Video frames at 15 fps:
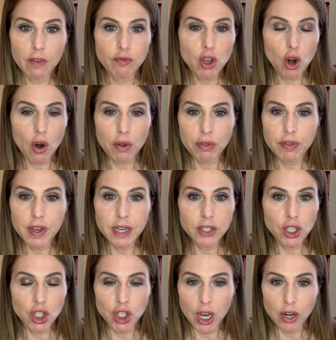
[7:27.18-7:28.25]
there are
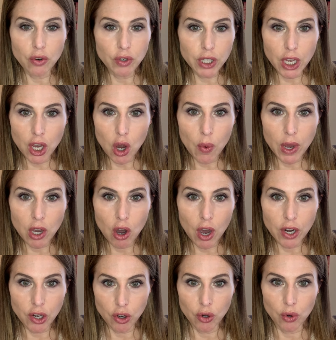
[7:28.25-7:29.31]
things generally going
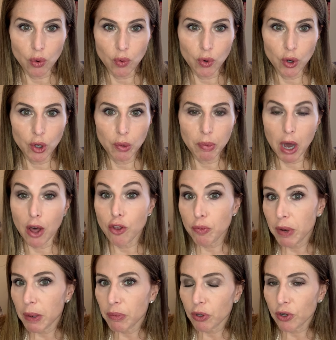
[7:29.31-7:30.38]
on in your group, other
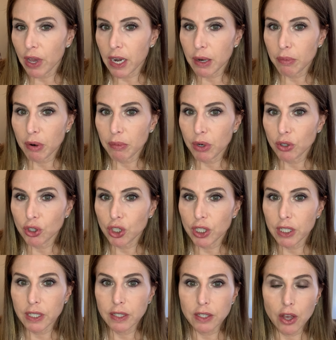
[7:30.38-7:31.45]
people are getting
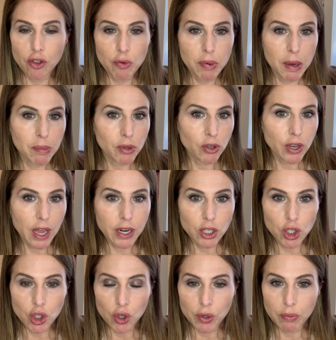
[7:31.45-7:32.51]
promotions, other people are getting
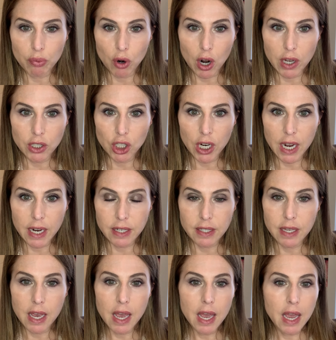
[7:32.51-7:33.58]
certain
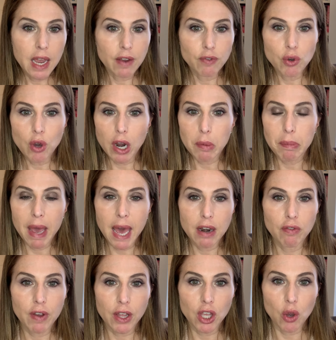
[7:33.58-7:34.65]
projects, if you got a bad
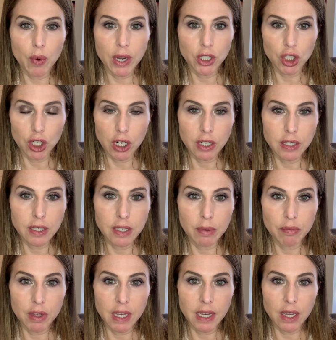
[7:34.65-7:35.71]
evaluation on
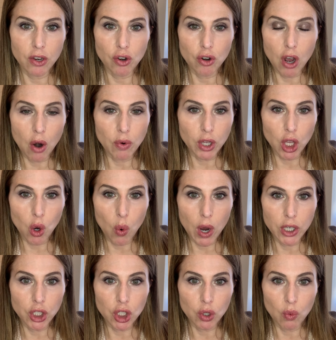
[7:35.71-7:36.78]
something and you're not really
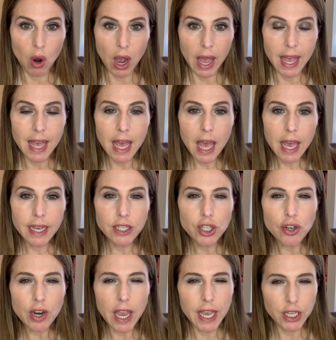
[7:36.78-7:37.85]
quite sure why, is
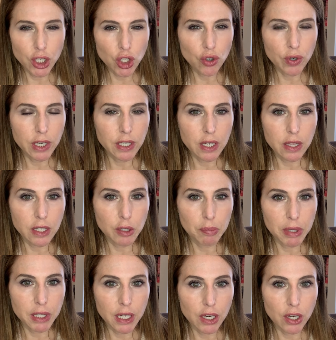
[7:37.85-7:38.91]
there history to this
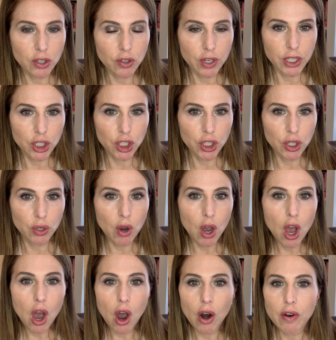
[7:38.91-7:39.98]
particular issue?
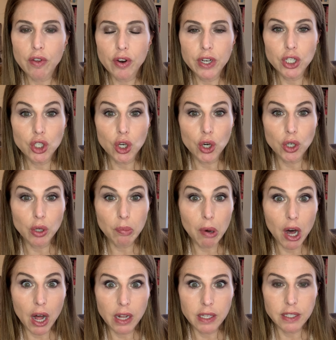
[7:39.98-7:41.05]
Are there internal
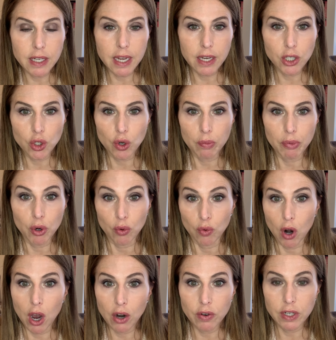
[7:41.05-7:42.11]
politics or
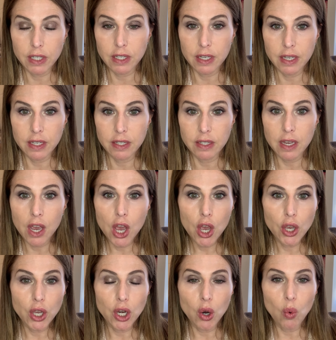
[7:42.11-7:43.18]
bureaucracies?
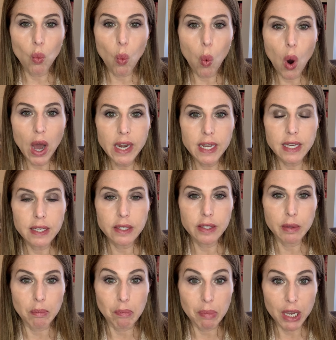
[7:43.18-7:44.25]
What is
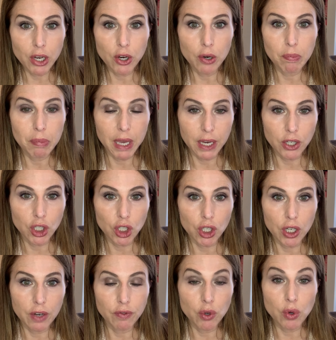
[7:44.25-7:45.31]
the bigger
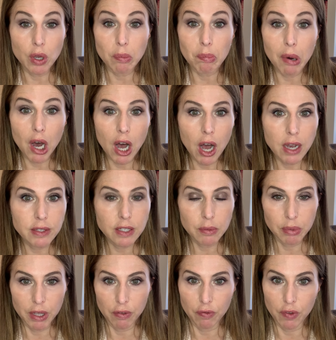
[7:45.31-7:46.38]
picture if you can
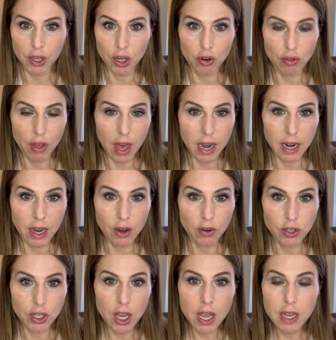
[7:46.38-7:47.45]
possibly figure that
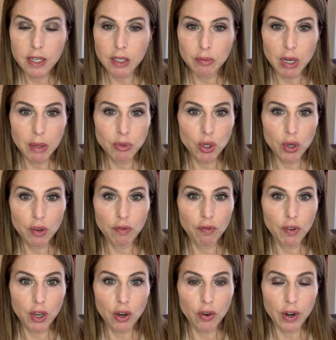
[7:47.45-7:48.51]
out? Sometimes you can
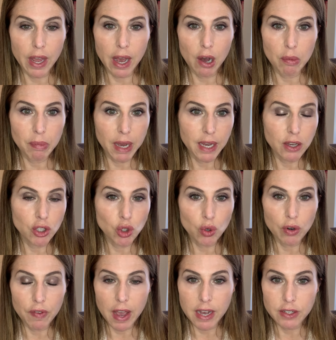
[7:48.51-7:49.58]
figure it out by
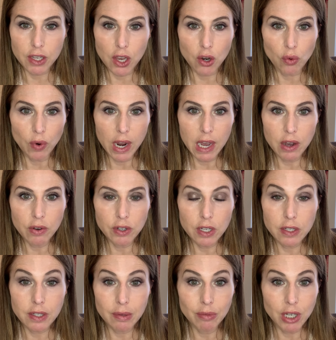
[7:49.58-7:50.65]
sort of asking around.
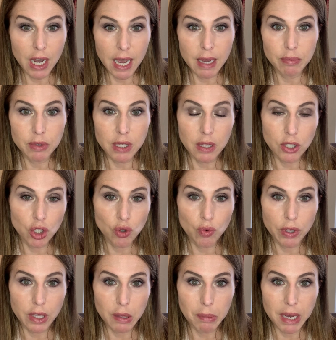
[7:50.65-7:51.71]
Sometimes, and this is
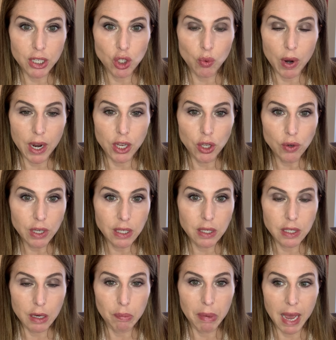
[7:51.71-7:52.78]
really the best way, you can
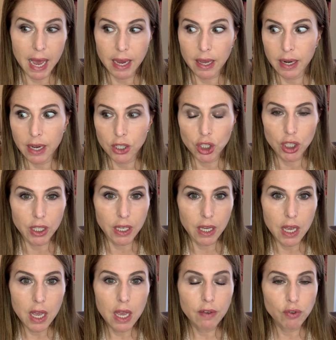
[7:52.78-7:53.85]
sit back and
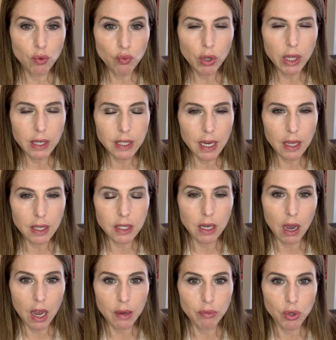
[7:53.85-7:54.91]
actually, if you really take the
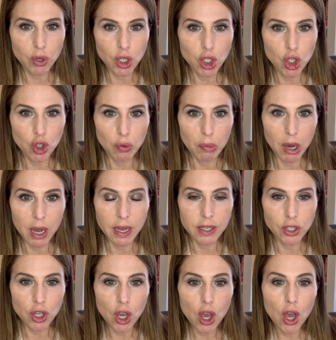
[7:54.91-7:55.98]
time, you can
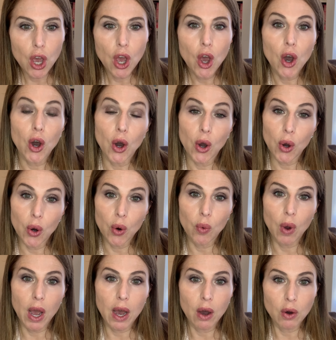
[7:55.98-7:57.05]
surmise, oh,
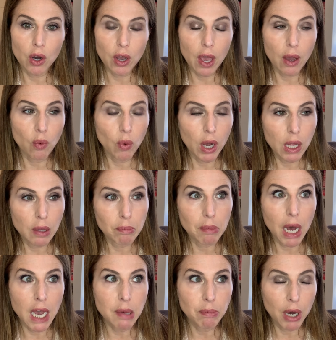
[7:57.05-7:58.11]
wow, okay, well,
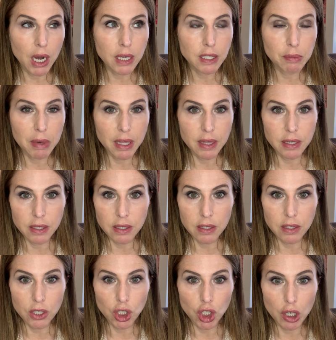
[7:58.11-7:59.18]
my boss made this
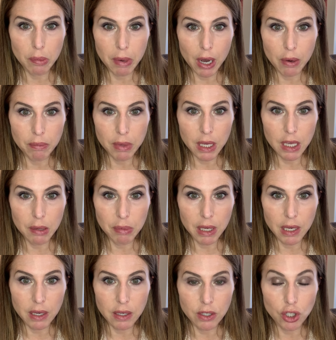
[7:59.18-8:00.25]
decision about me
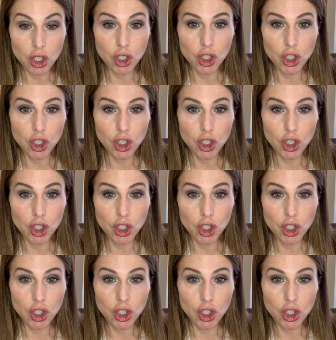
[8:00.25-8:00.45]
because